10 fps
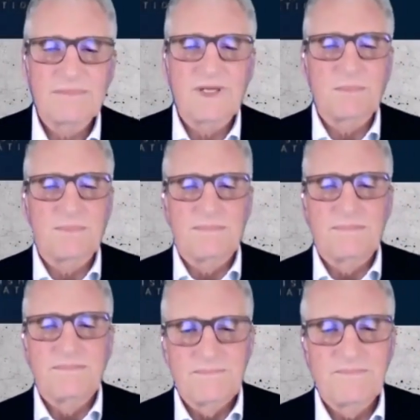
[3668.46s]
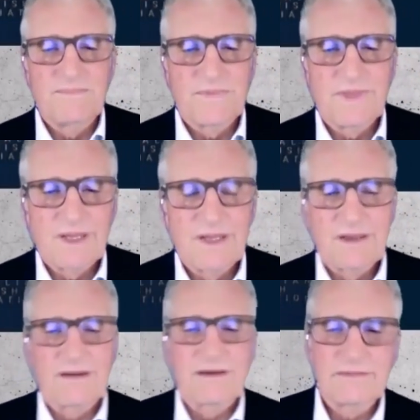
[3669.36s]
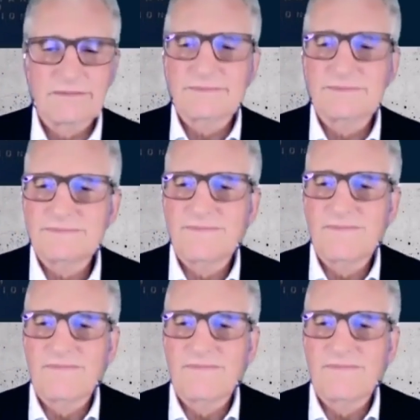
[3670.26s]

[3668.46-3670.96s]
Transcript: So I being painted as an